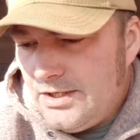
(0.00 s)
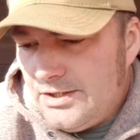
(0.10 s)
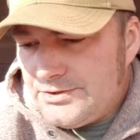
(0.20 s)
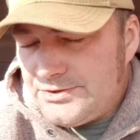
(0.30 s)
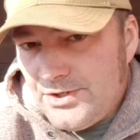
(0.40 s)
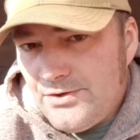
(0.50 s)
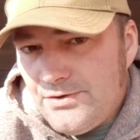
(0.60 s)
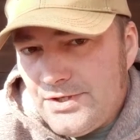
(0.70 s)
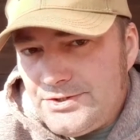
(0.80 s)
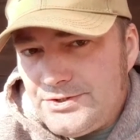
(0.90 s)
So,
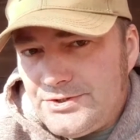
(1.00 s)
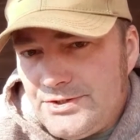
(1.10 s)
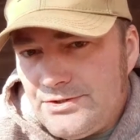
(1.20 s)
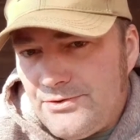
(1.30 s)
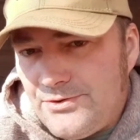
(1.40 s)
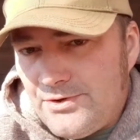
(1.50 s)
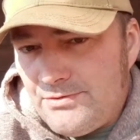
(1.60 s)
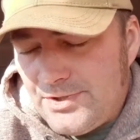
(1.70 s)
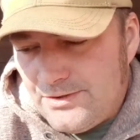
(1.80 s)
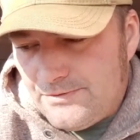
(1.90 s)
as you see in the
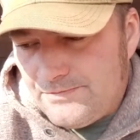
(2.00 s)
thumbnail,